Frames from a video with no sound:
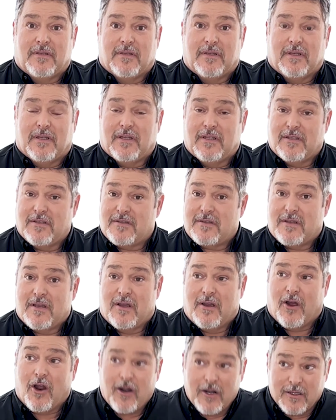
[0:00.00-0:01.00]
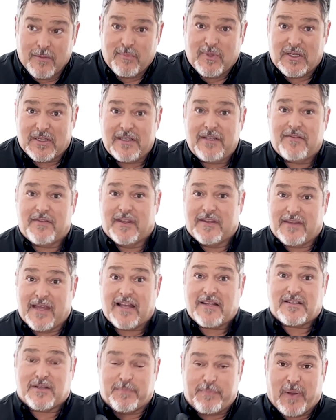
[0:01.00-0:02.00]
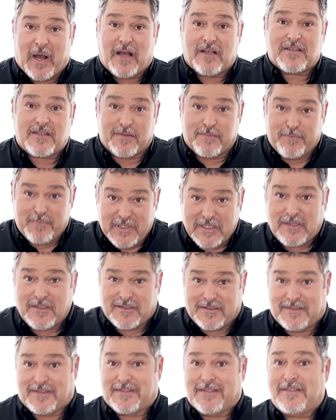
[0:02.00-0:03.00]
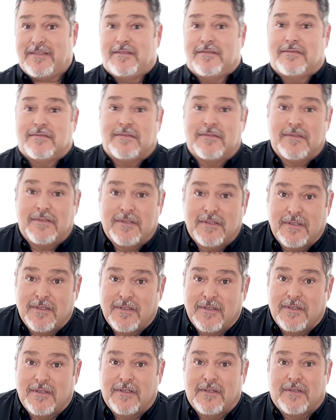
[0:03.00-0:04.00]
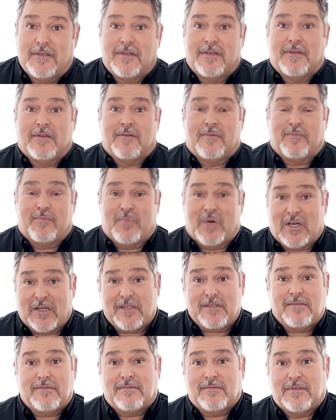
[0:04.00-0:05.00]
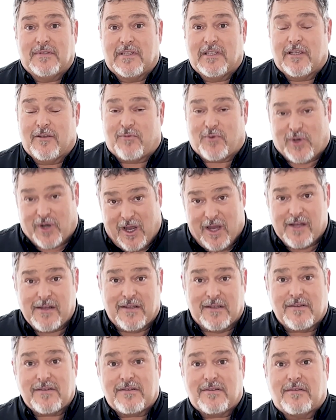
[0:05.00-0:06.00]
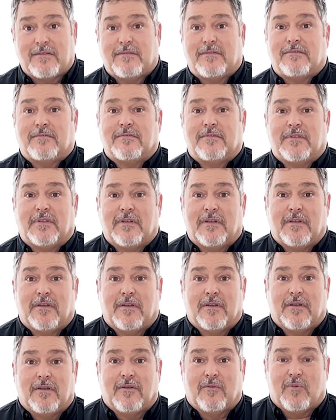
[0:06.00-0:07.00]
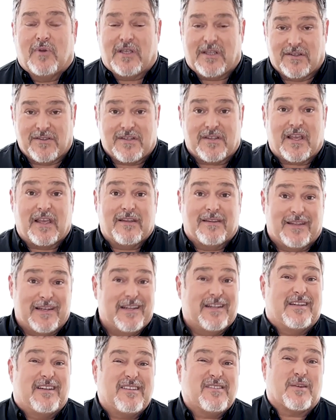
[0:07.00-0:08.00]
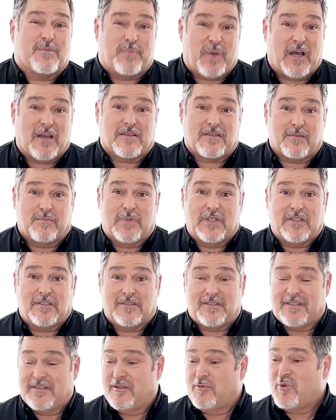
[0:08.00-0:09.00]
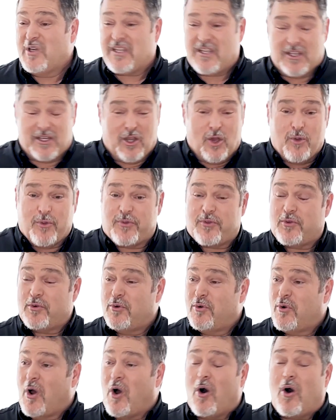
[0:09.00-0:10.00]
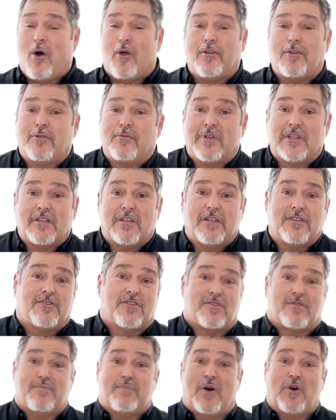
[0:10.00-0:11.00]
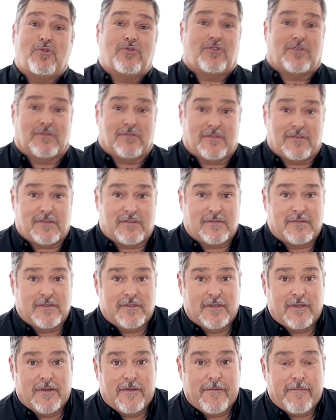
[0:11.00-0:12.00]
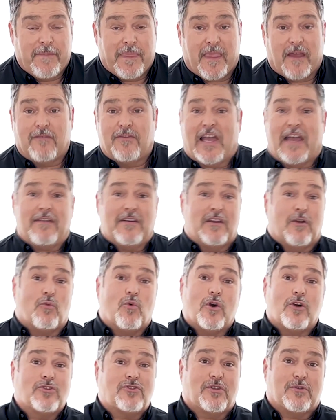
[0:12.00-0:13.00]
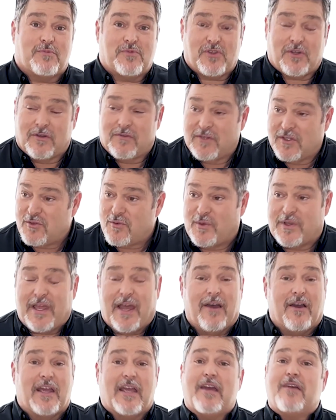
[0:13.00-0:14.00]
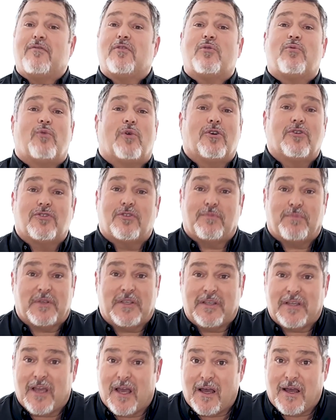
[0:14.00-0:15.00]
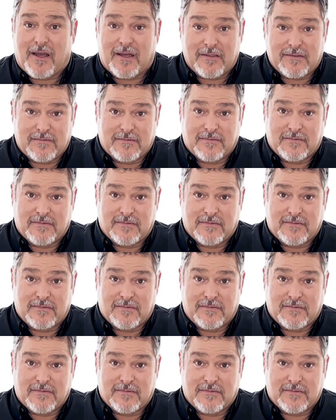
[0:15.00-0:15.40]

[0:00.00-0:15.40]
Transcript: And it's hard to believe that that's a possibility, but if we're honest, we could say that it is a possibility that we could go through all the religious motions of having a worship service without ever worshiping God,